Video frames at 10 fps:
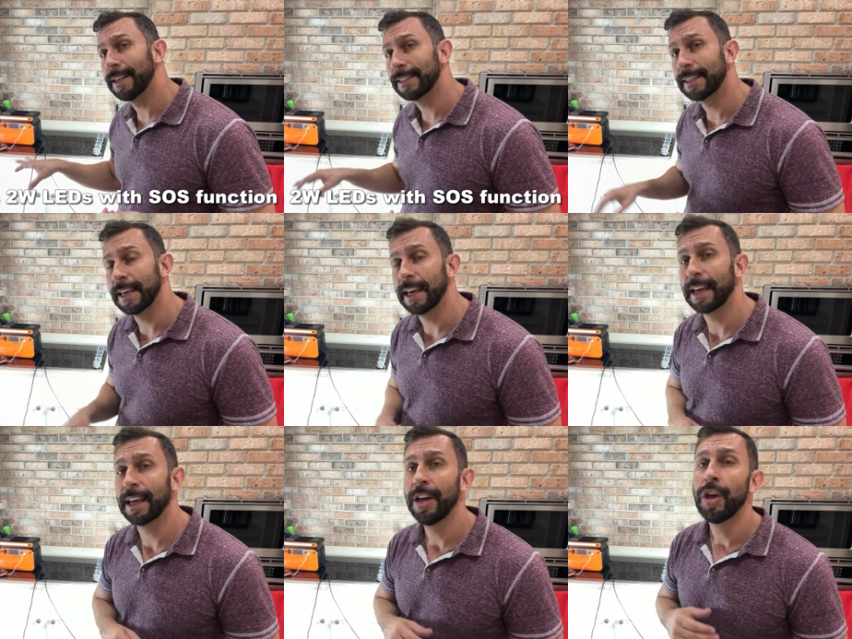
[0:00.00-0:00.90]
this
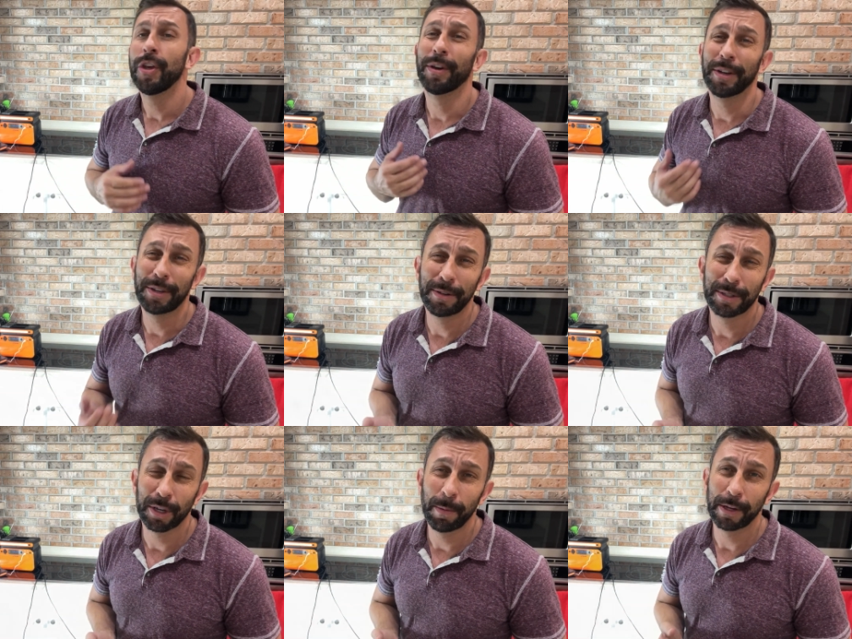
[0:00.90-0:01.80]
thing, you can do
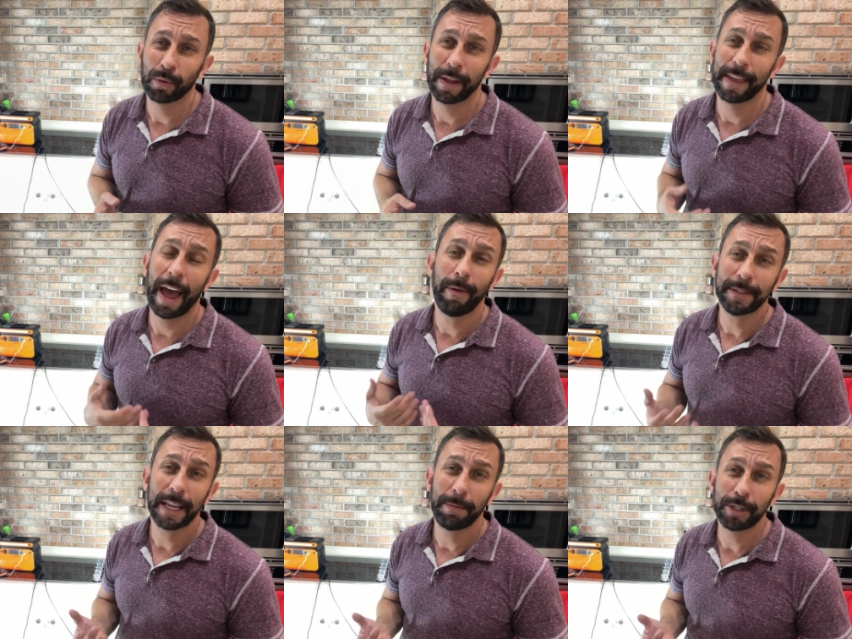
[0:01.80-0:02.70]
so much with it. I
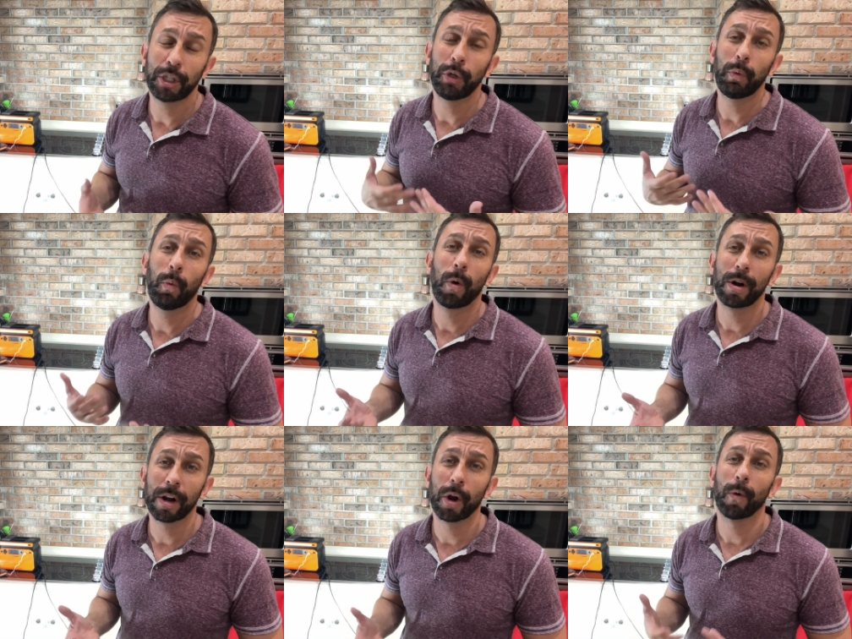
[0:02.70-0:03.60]
was able to
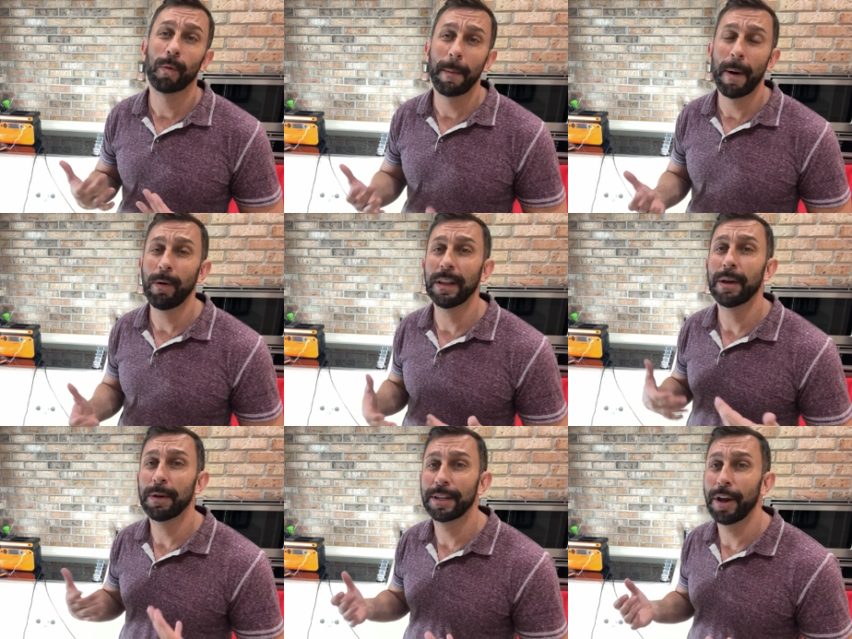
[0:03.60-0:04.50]
work remotely
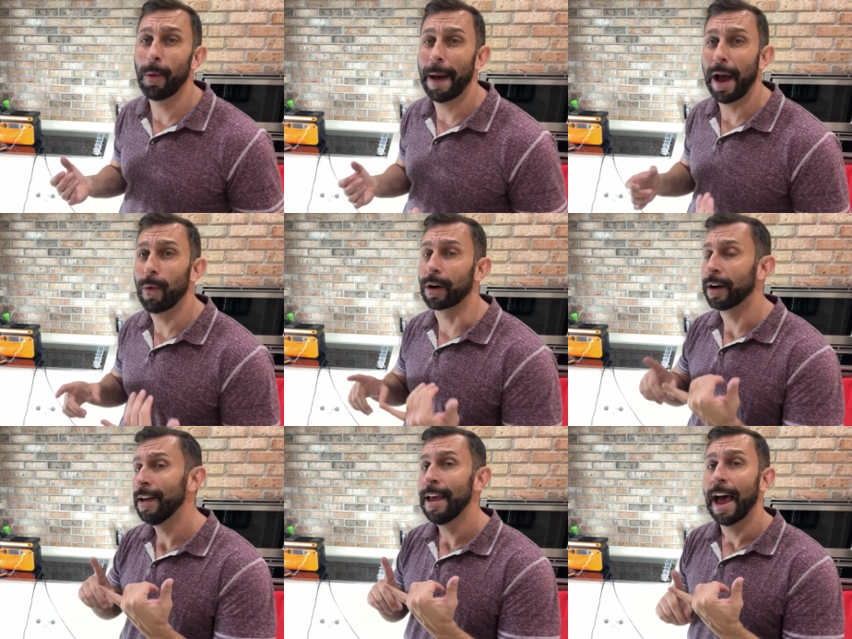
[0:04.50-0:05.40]
with no
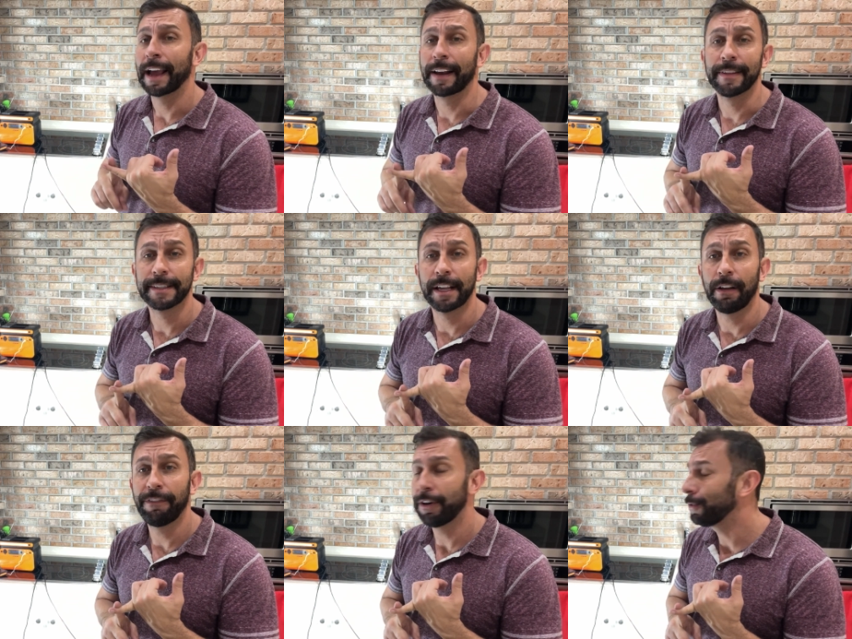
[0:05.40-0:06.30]
power. I got on the
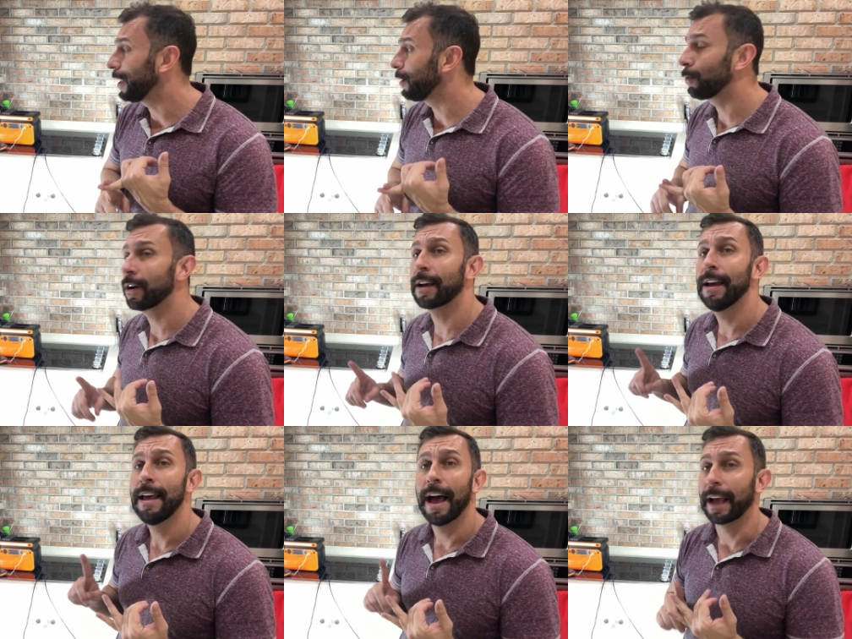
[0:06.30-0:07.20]
cell phone network.
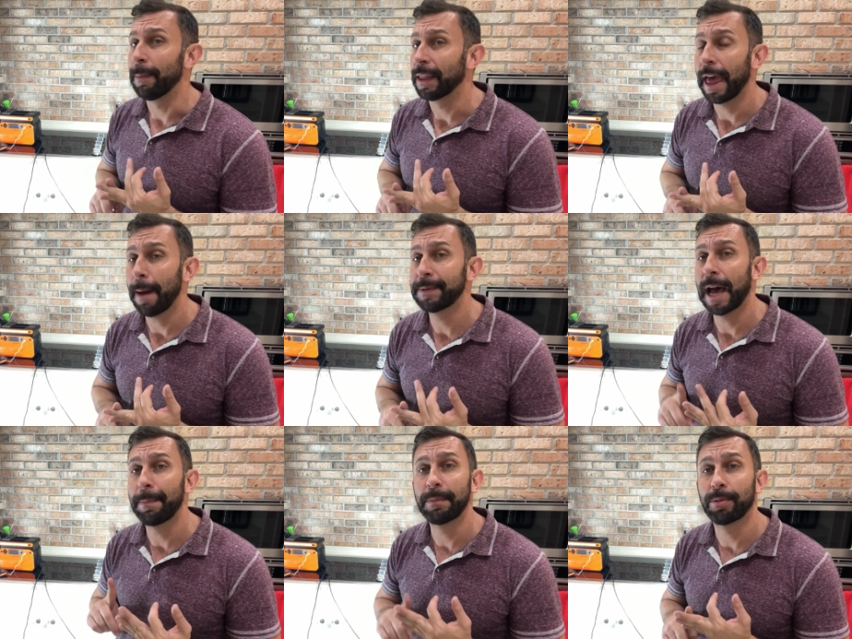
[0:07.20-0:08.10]
I got my
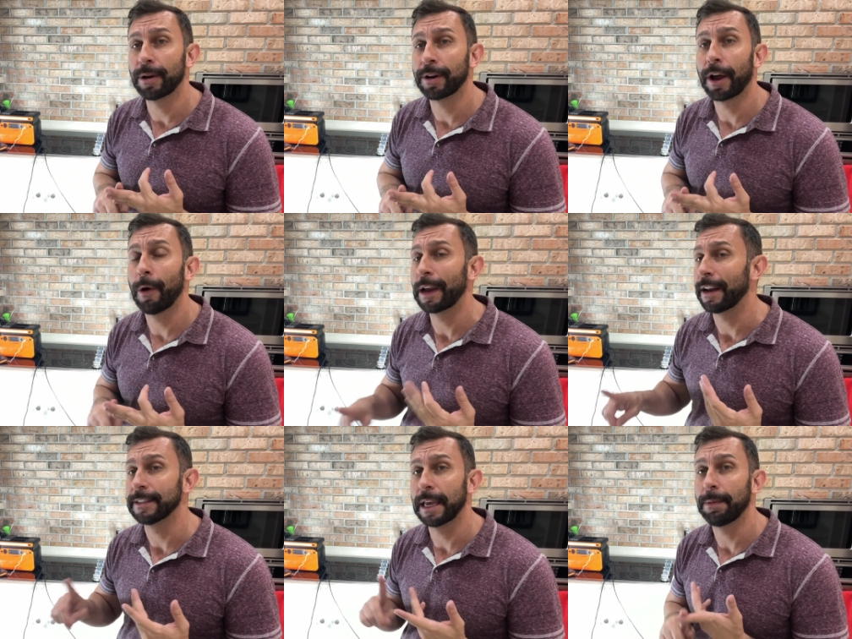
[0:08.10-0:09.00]
laptop and printer going, and
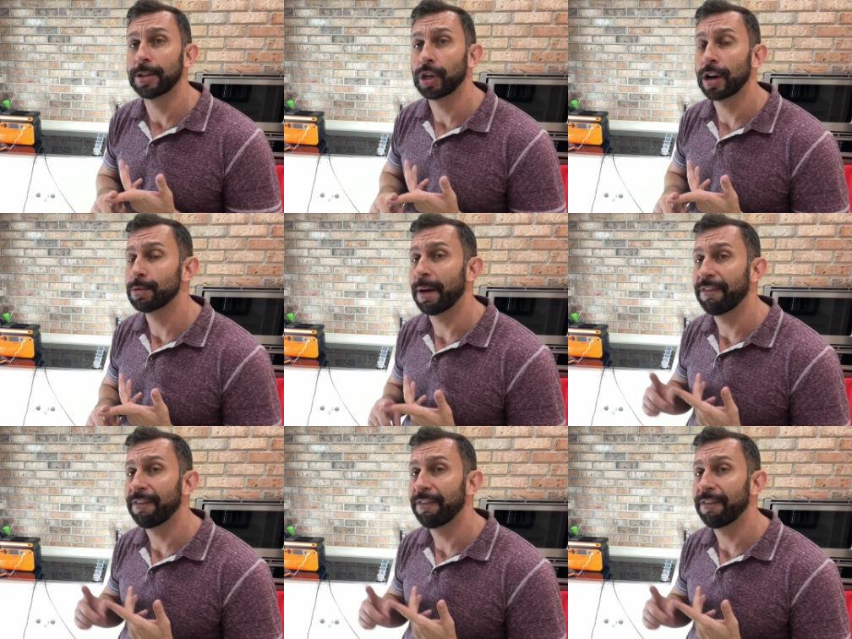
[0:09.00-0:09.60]
I was able to charge my